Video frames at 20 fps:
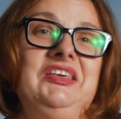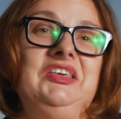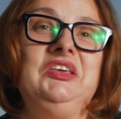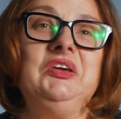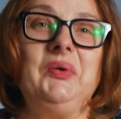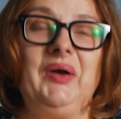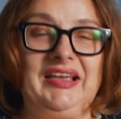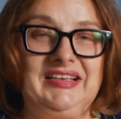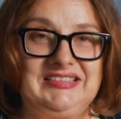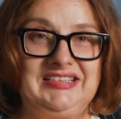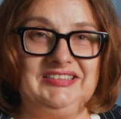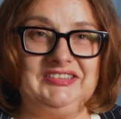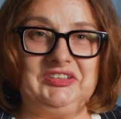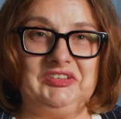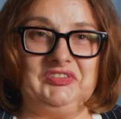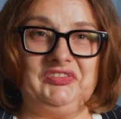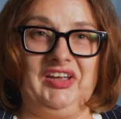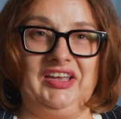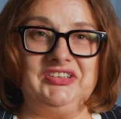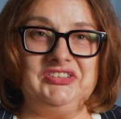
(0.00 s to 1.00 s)
UX
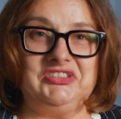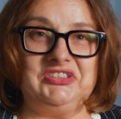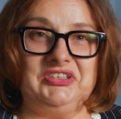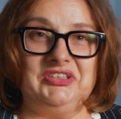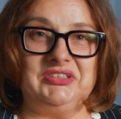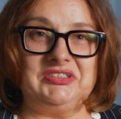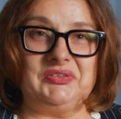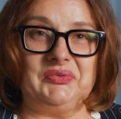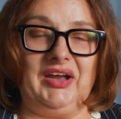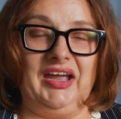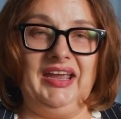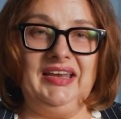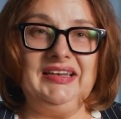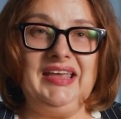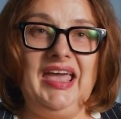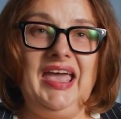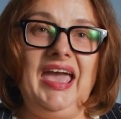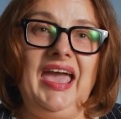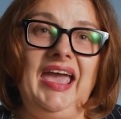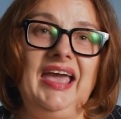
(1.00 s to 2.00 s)
interventions, right?
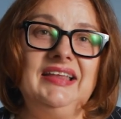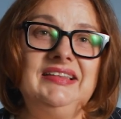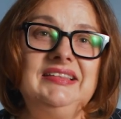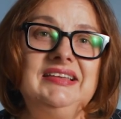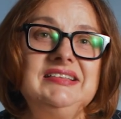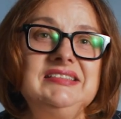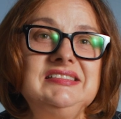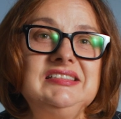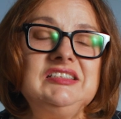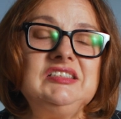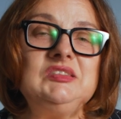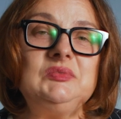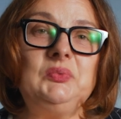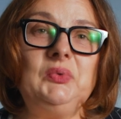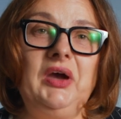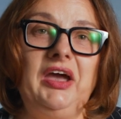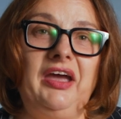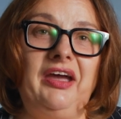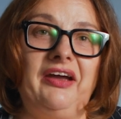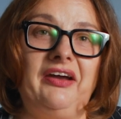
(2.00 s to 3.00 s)
And this is
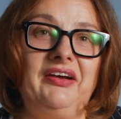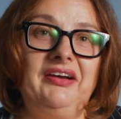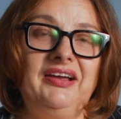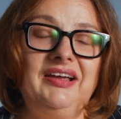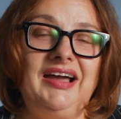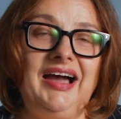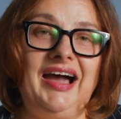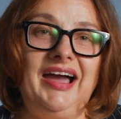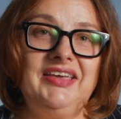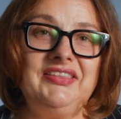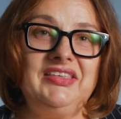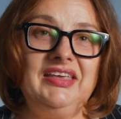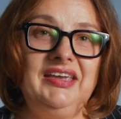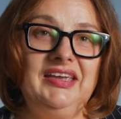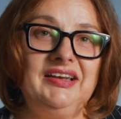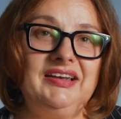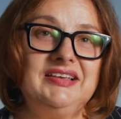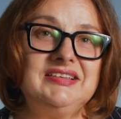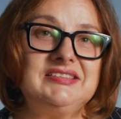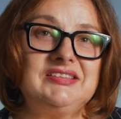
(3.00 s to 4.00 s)
where I think
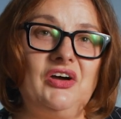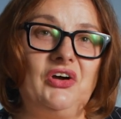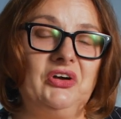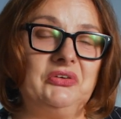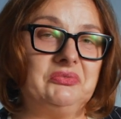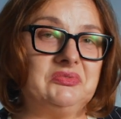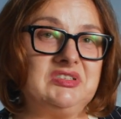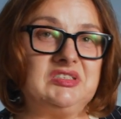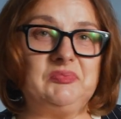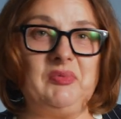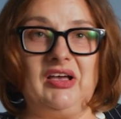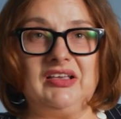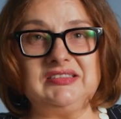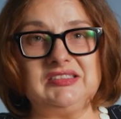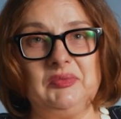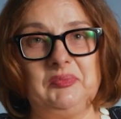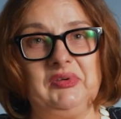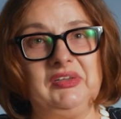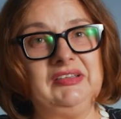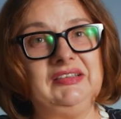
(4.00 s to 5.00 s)
it is our
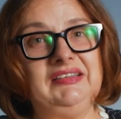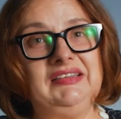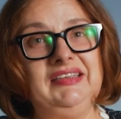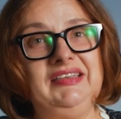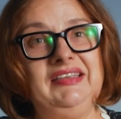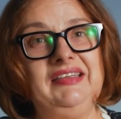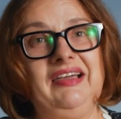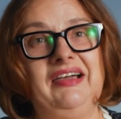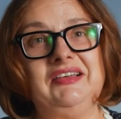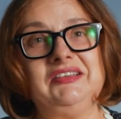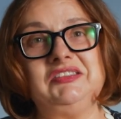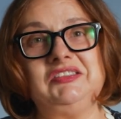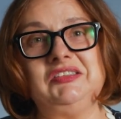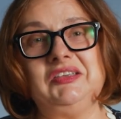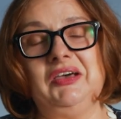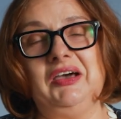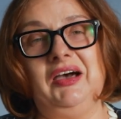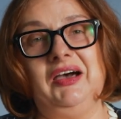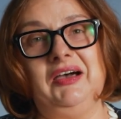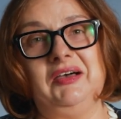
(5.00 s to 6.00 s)
responsibility as,
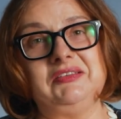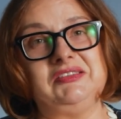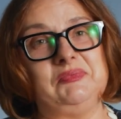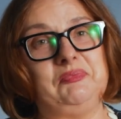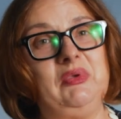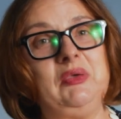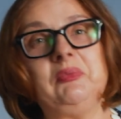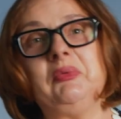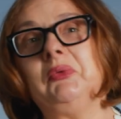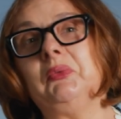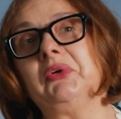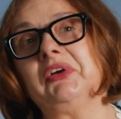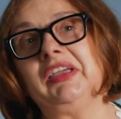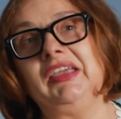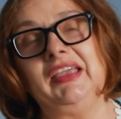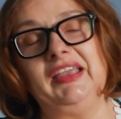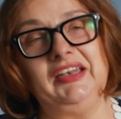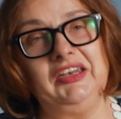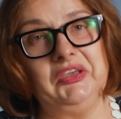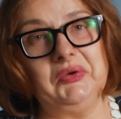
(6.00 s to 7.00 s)
as people
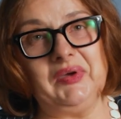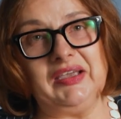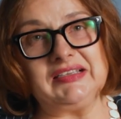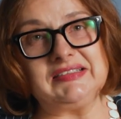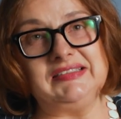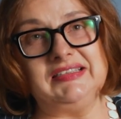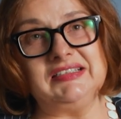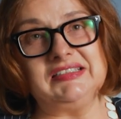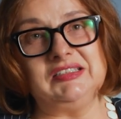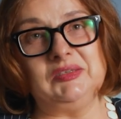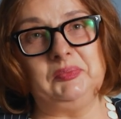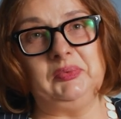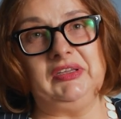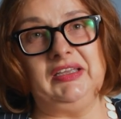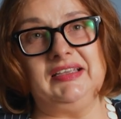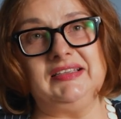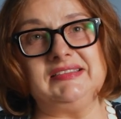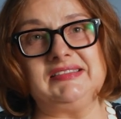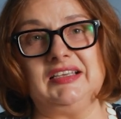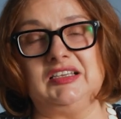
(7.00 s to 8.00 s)
working in UX
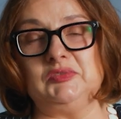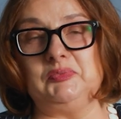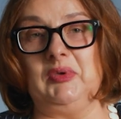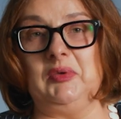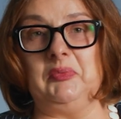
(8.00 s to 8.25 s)
disciplines, as